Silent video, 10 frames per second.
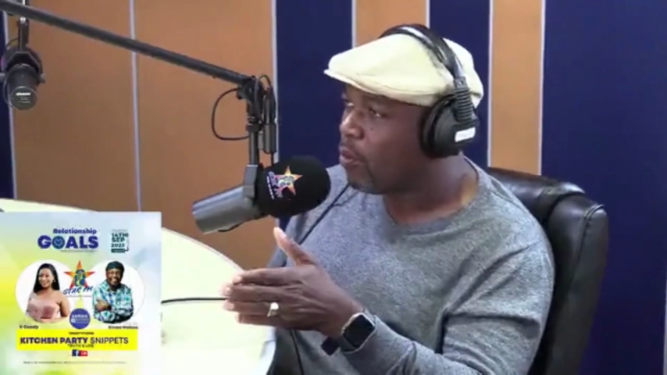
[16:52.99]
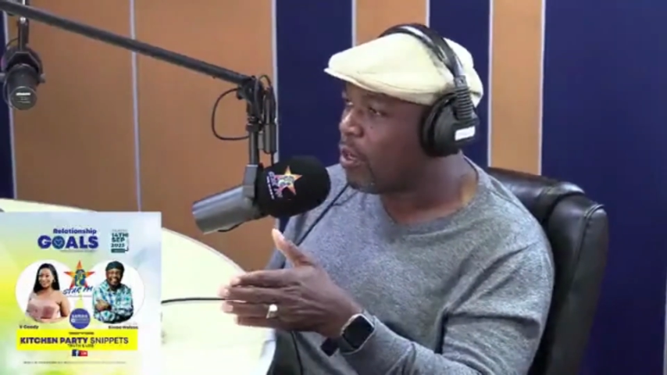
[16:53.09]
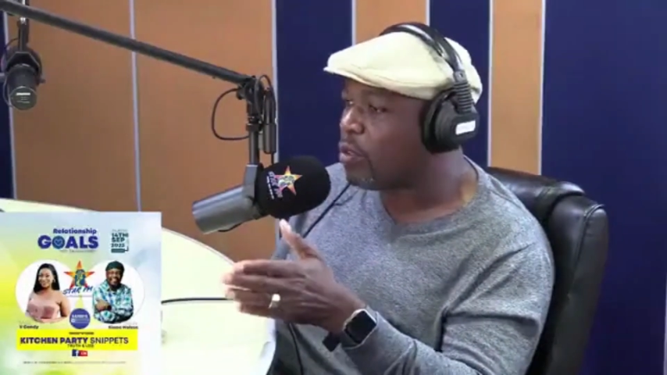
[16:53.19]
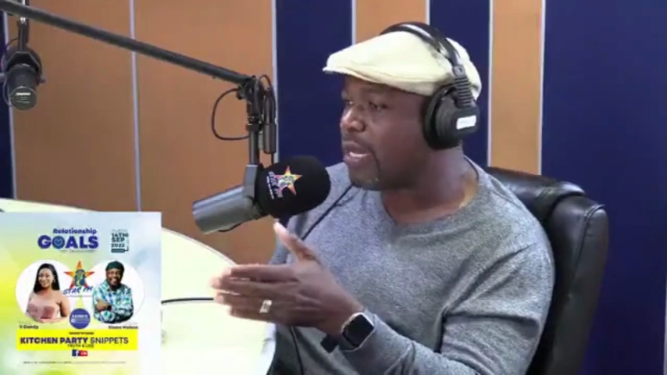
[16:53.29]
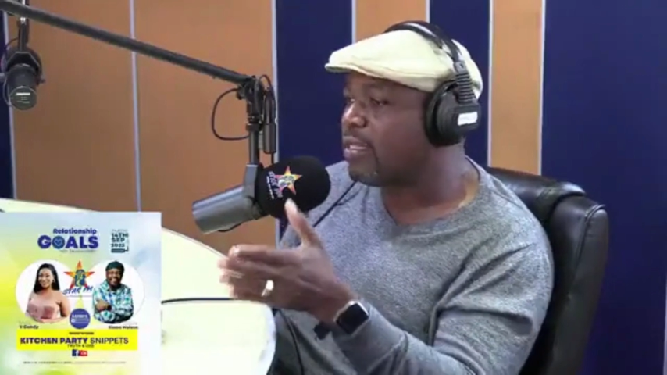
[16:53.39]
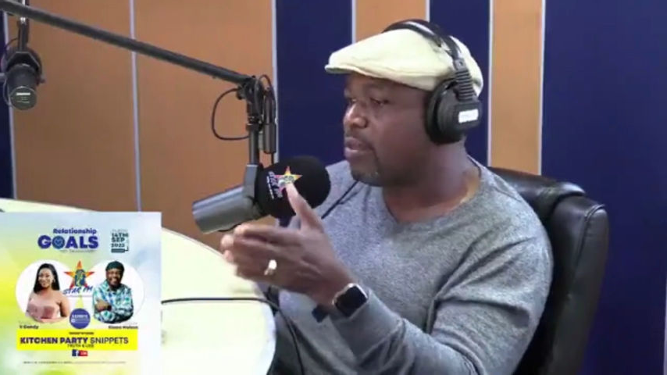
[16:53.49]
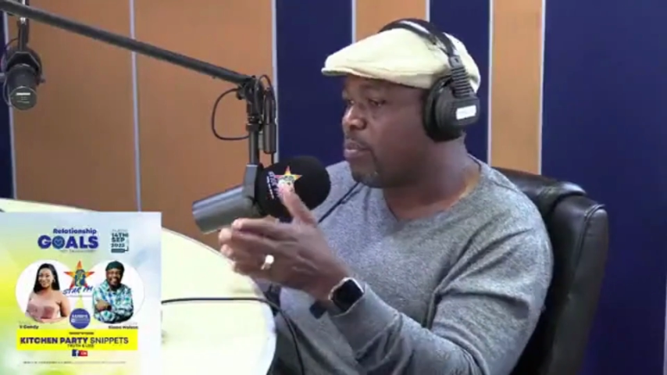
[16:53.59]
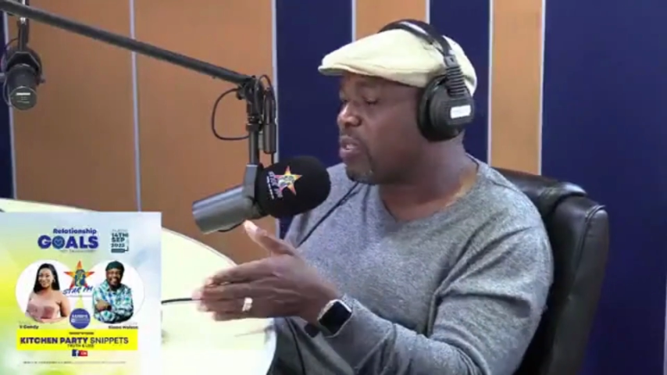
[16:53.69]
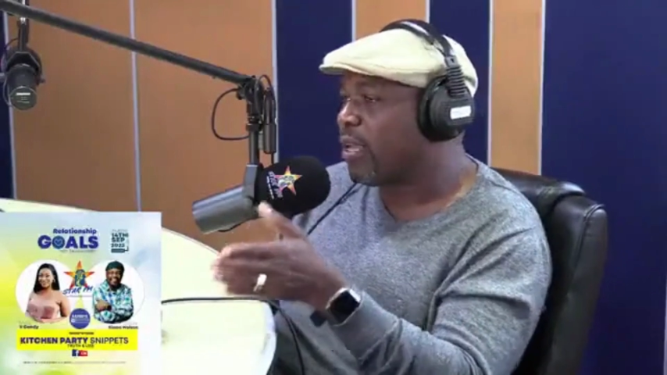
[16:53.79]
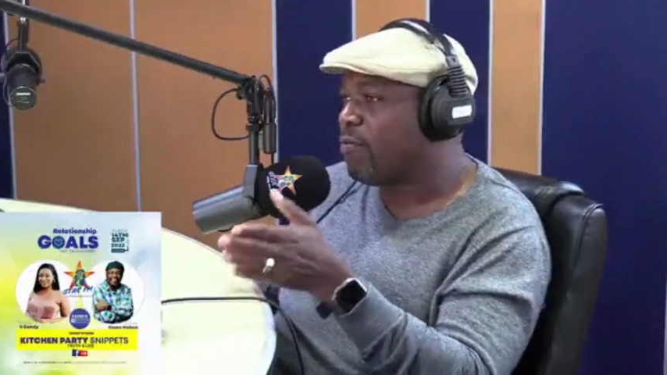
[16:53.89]

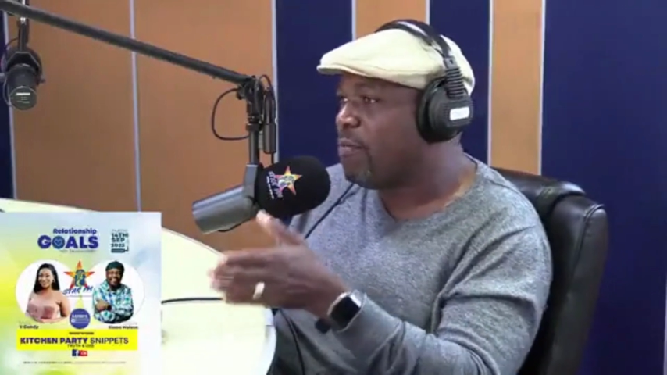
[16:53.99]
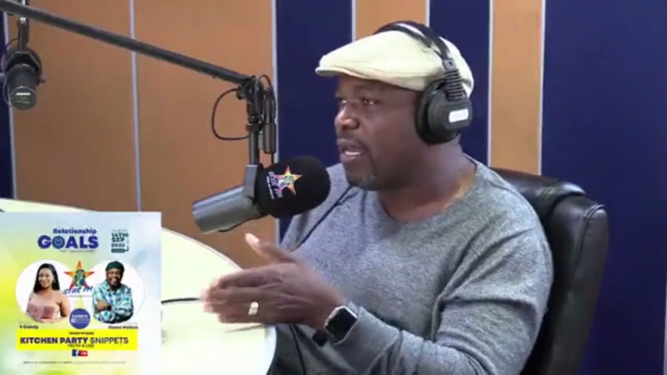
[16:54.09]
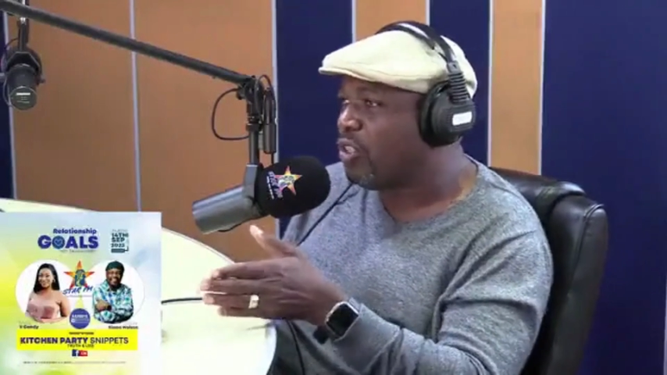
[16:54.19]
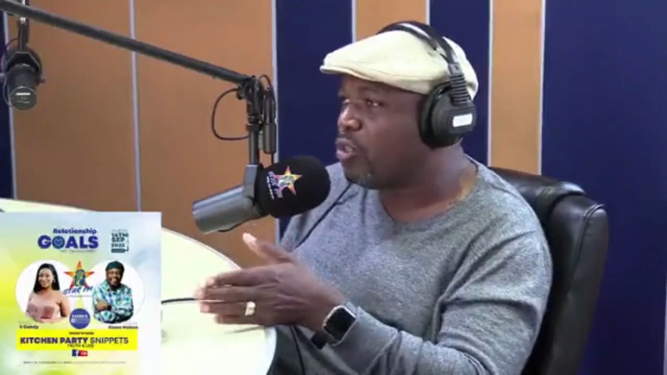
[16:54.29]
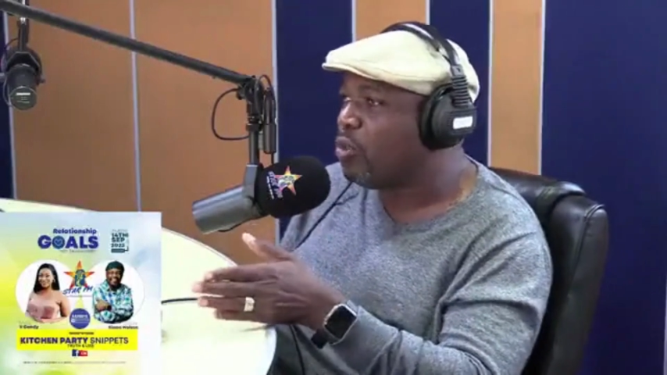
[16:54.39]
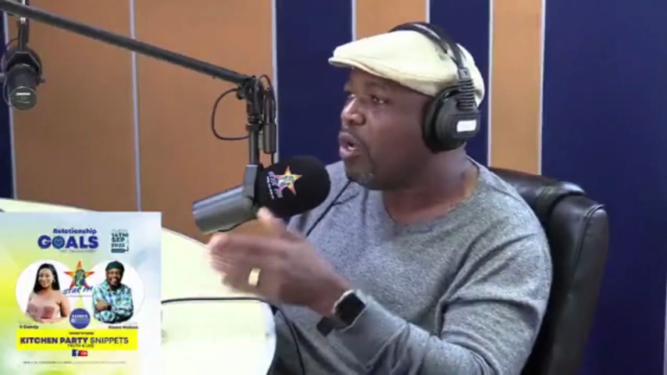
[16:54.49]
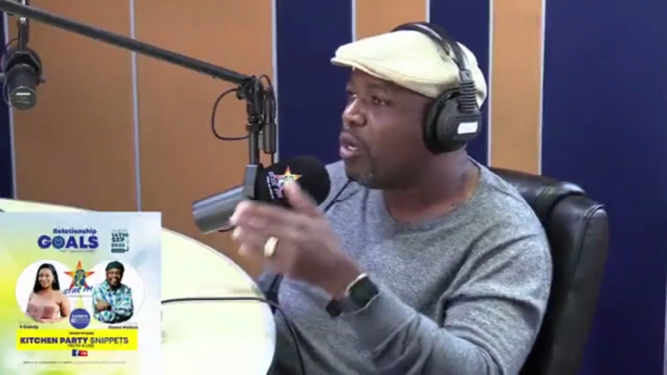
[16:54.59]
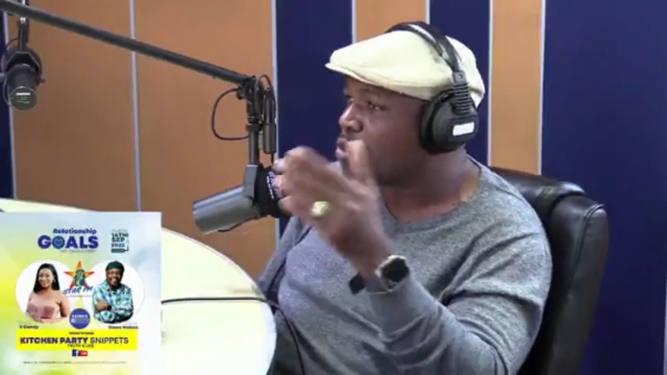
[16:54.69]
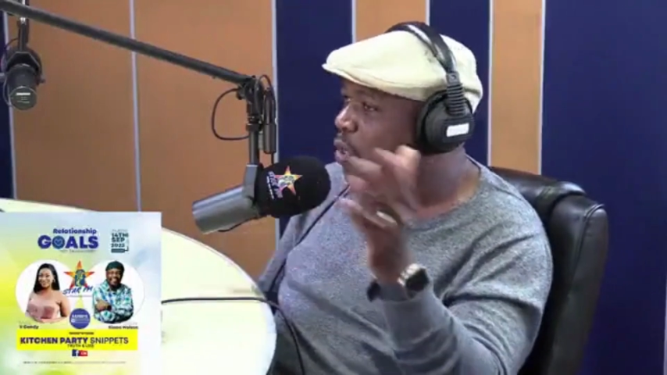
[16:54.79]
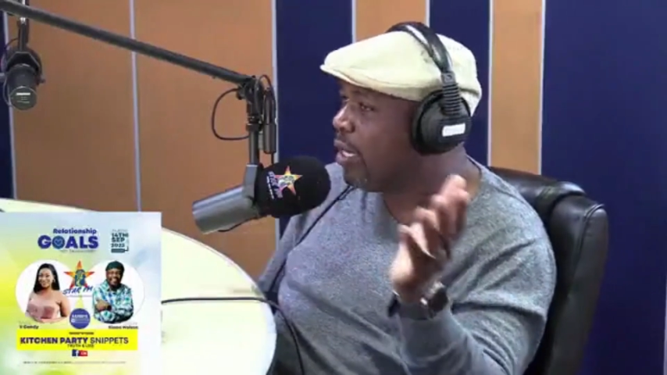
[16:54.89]
Because I've married you,
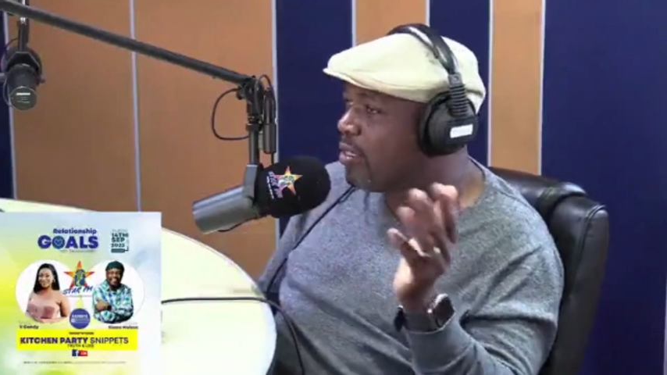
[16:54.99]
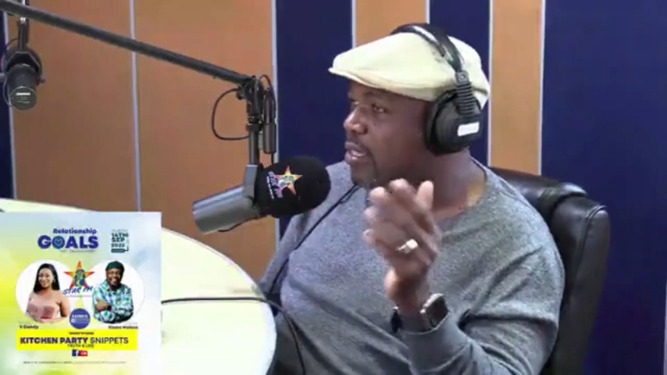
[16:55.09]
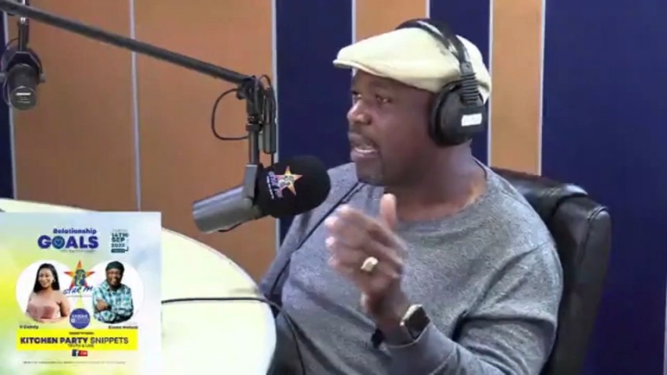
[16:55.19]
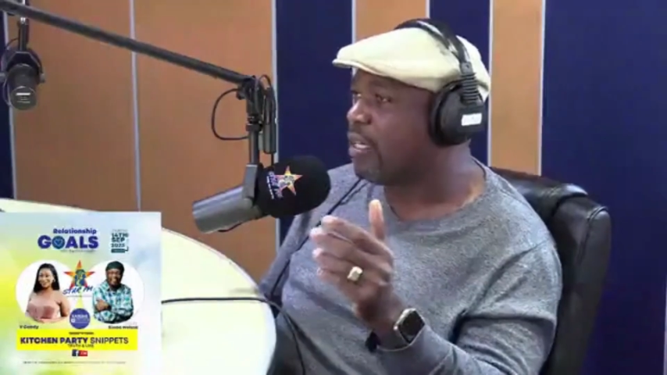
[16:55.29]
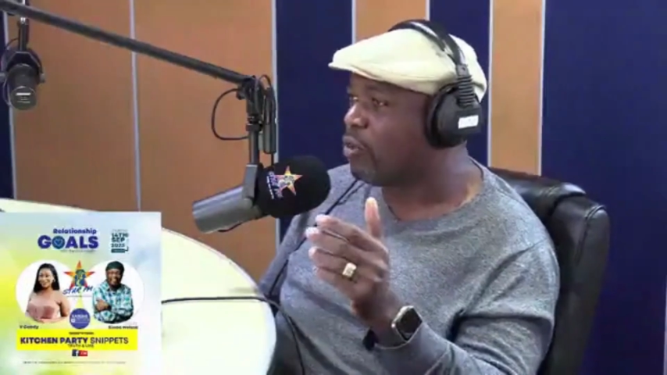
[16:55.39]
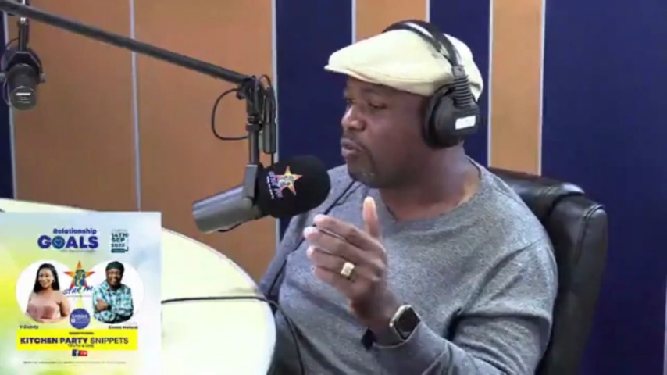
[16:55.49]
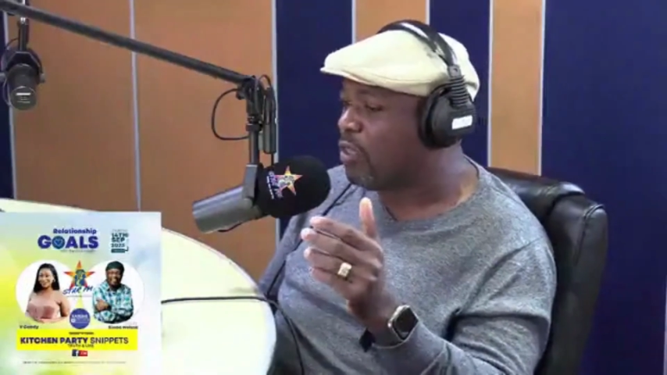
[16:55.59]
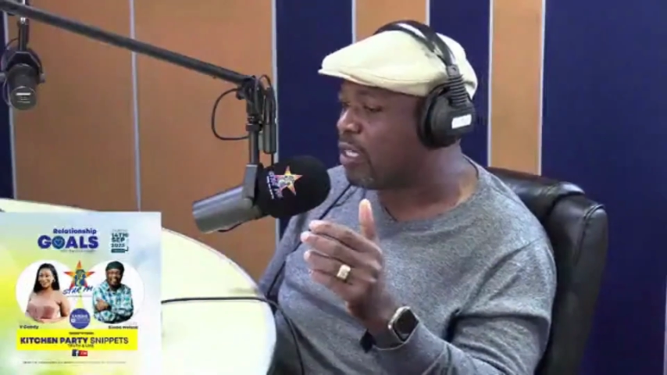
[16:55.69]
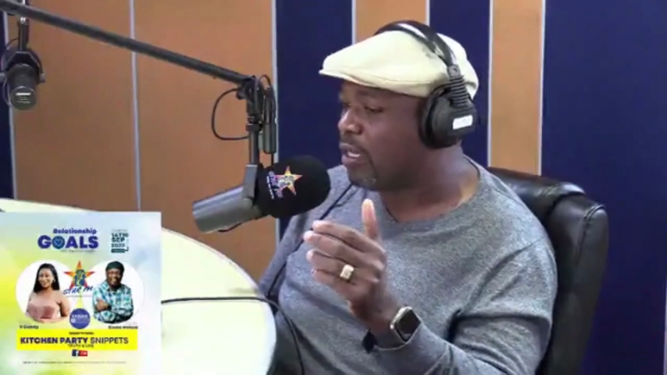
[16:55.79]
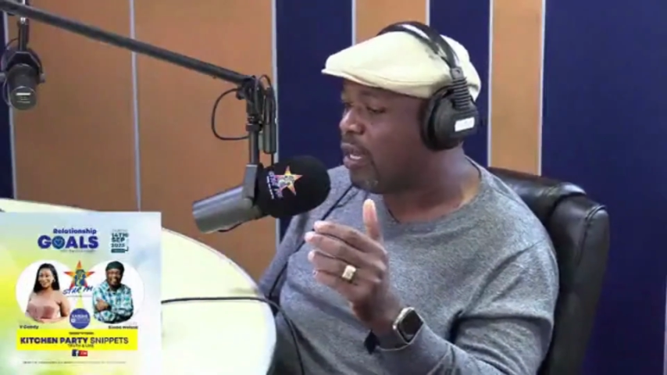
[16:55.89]
so let's discard your
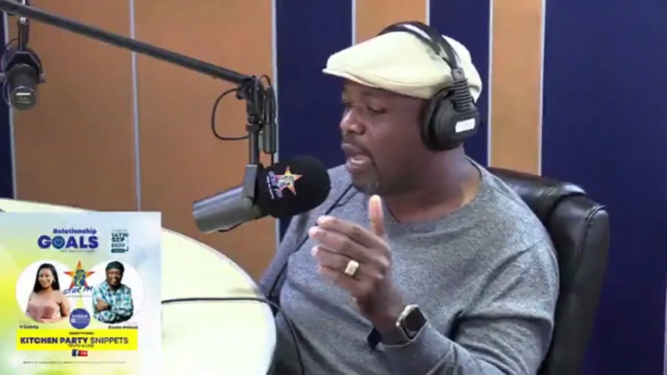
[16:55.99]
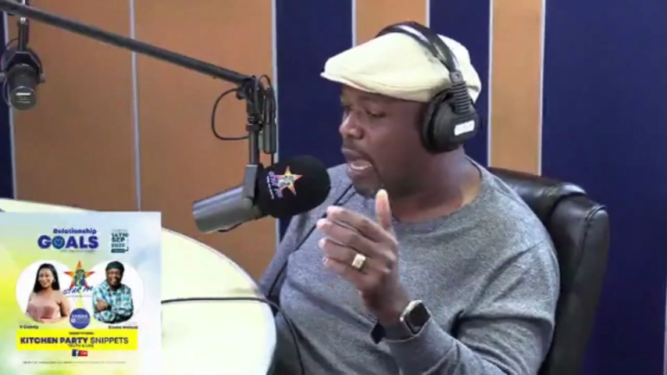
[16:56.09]
vision.